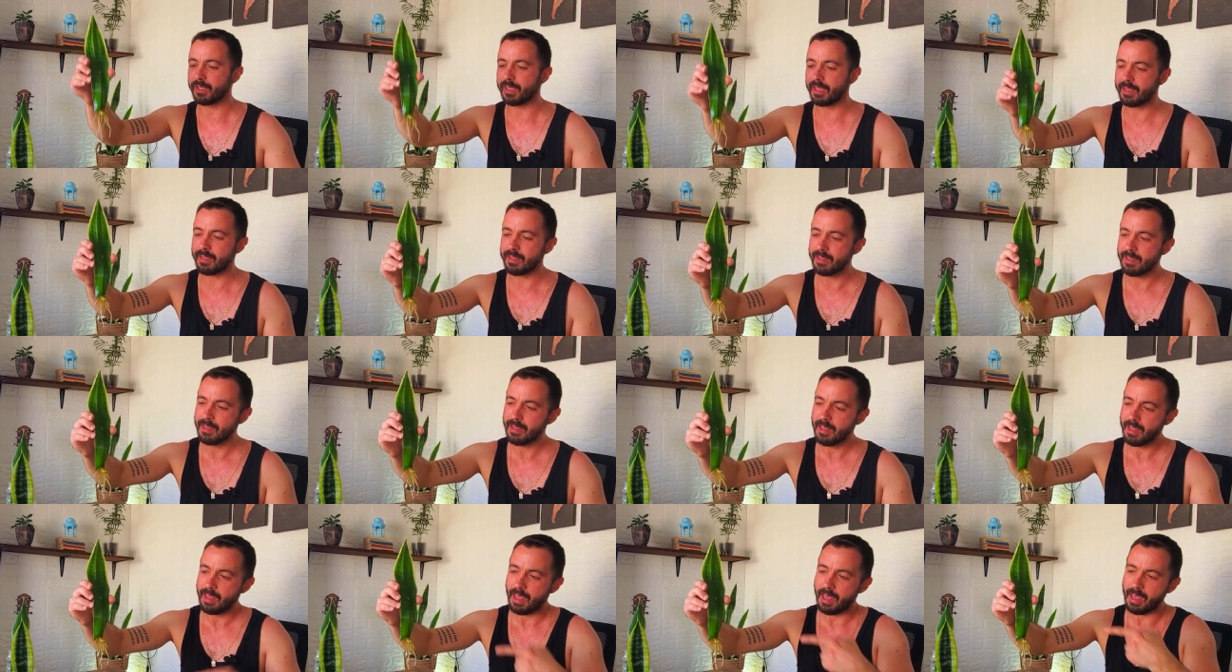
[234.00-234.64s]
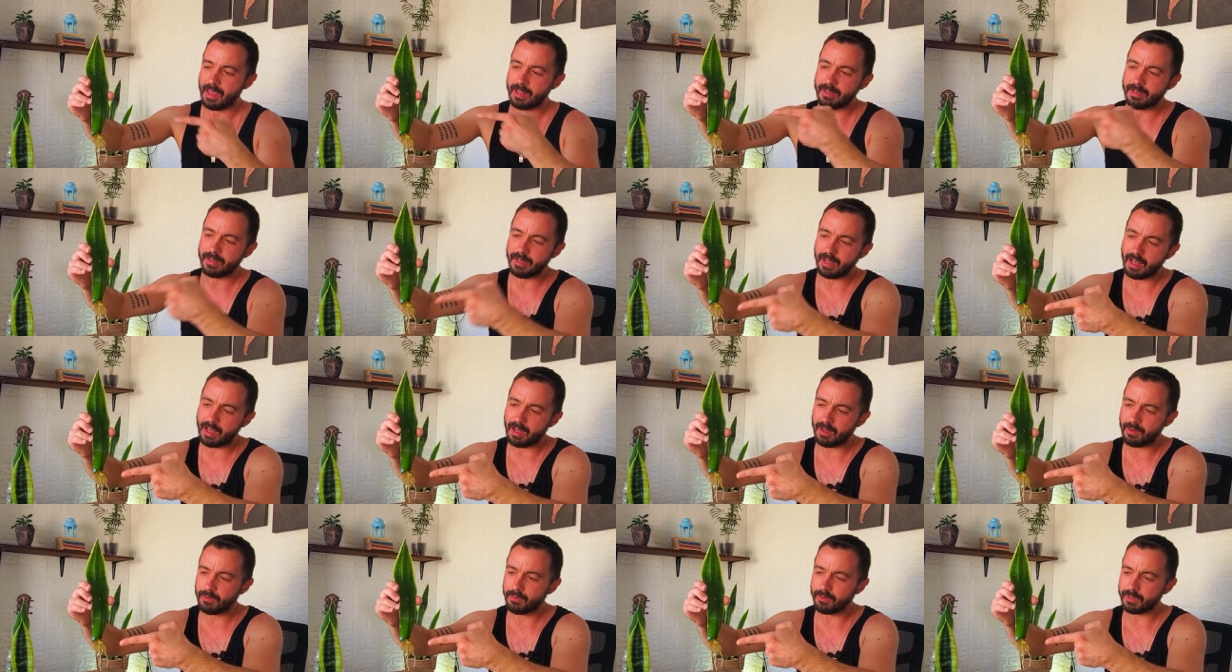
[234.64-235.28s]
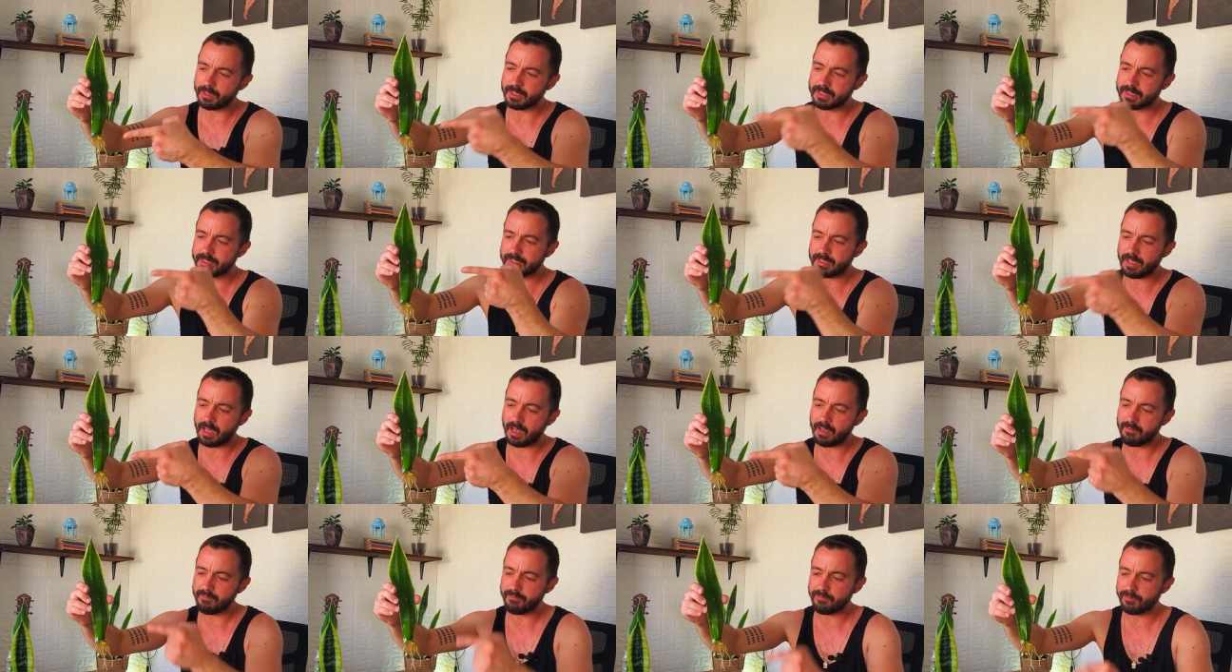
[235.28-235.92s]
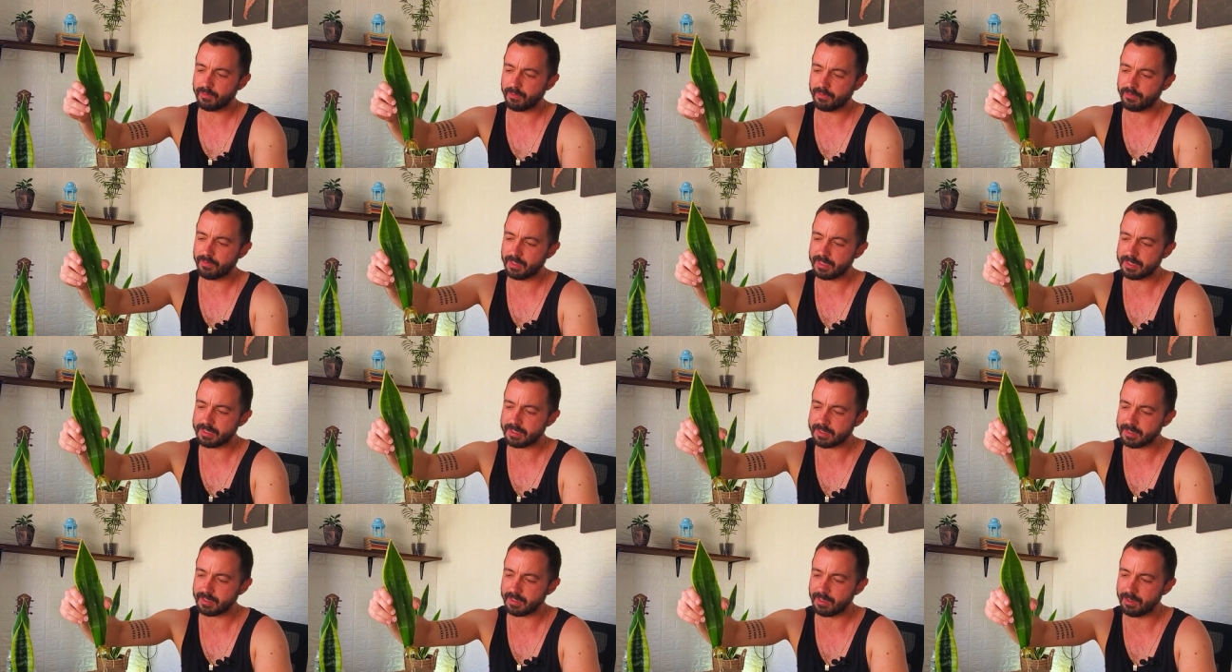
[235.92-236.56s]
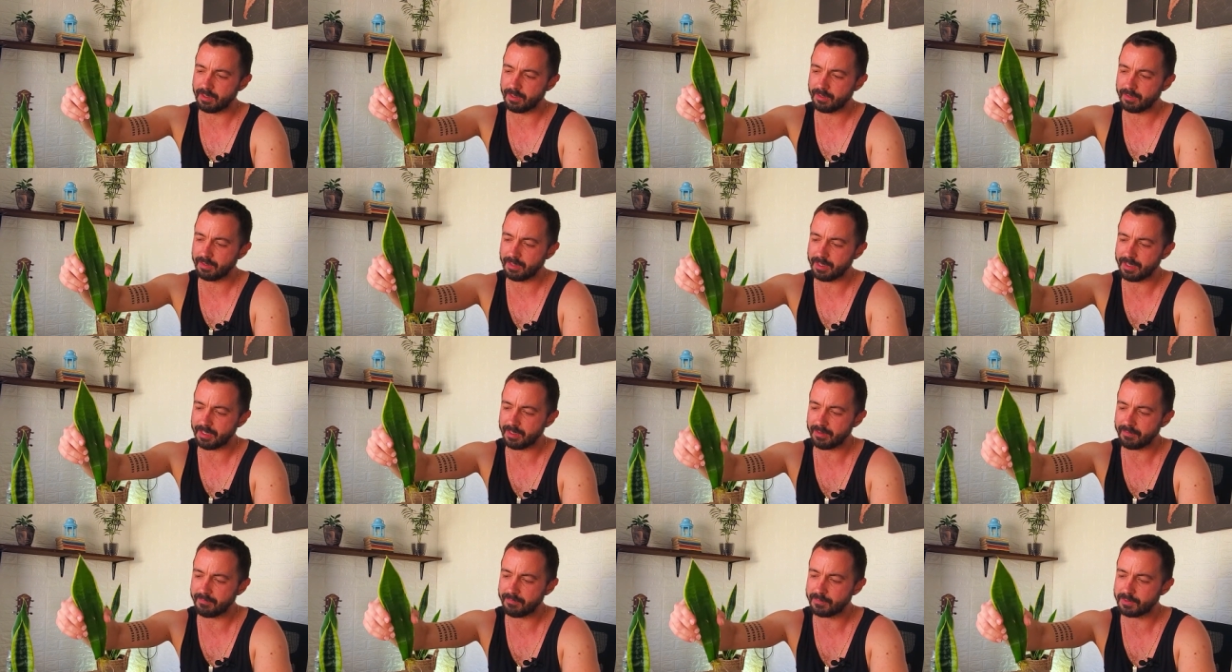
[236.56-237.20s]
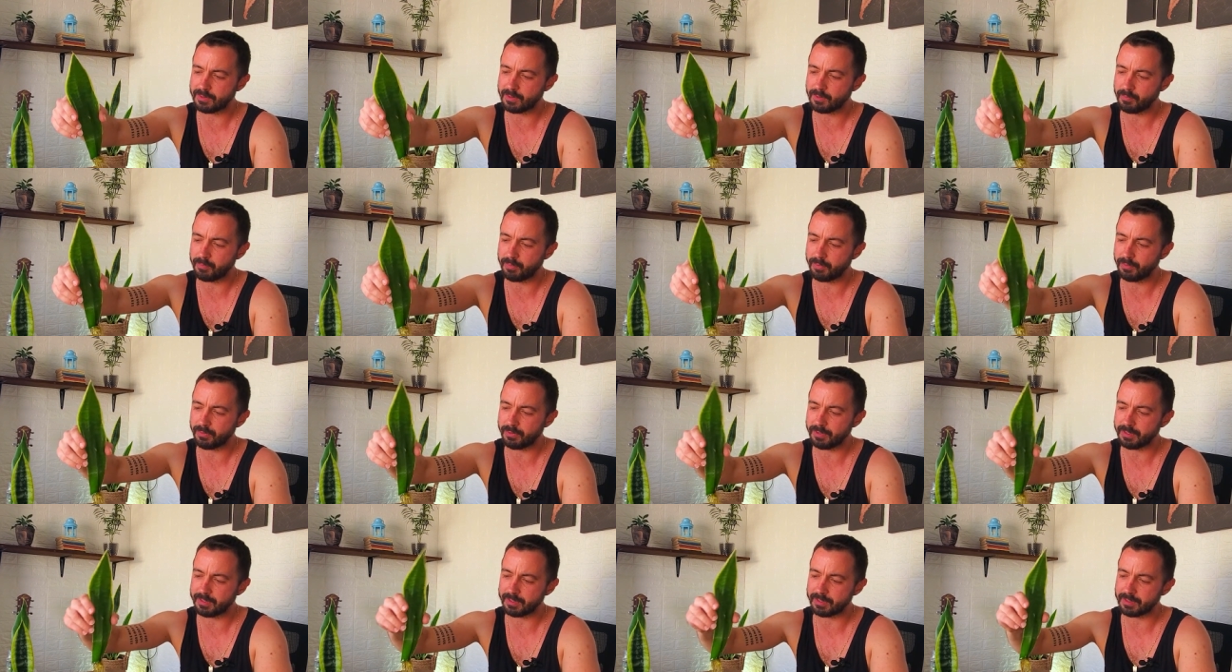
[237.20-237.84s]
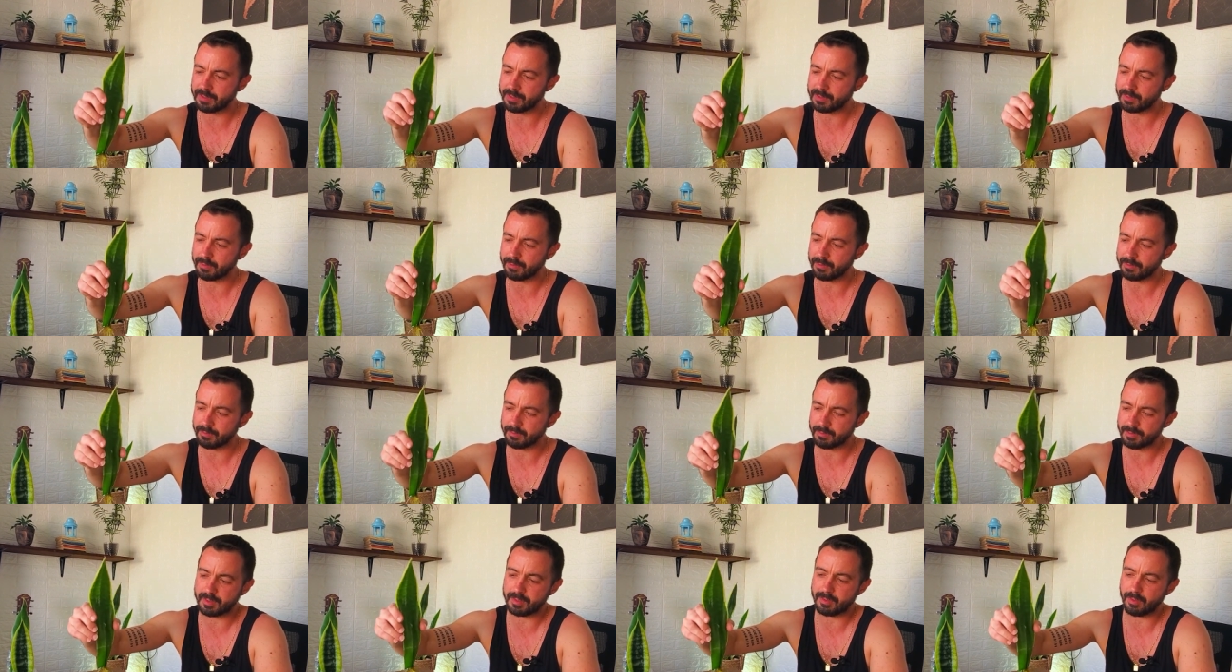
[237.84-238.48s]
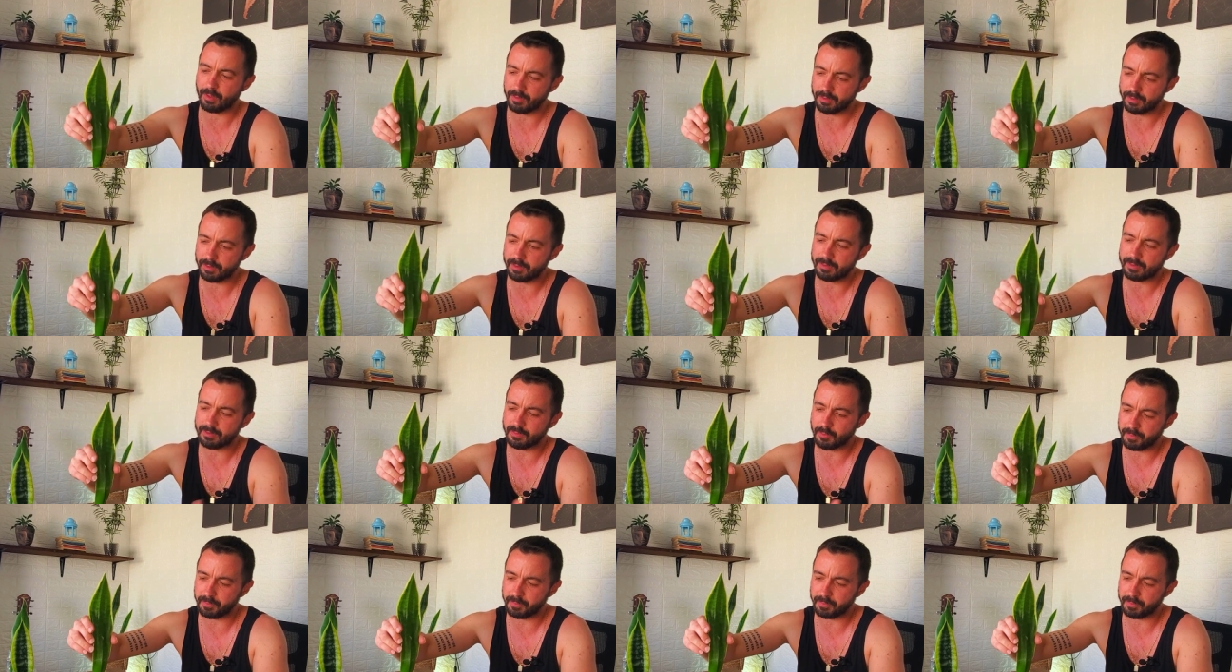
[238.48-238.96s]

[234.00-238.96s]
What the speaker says: Okay, and now it's time for this leaf to put it into soil,